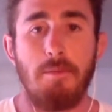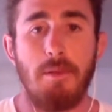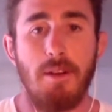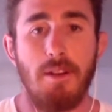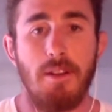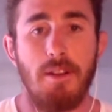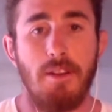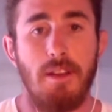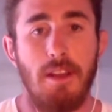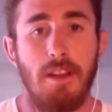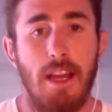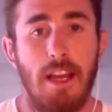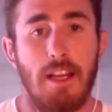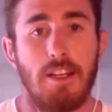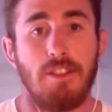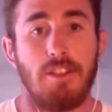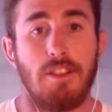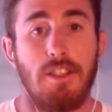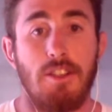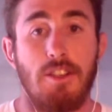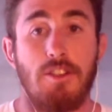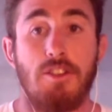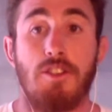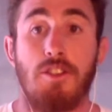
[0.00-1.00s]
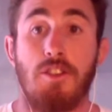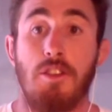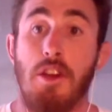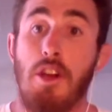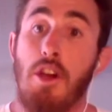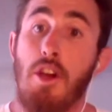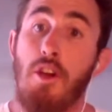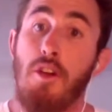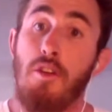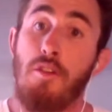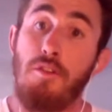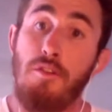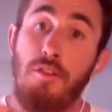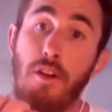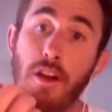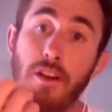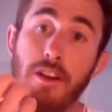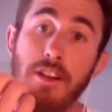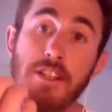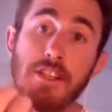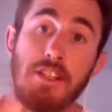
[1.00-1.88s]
but actually it's very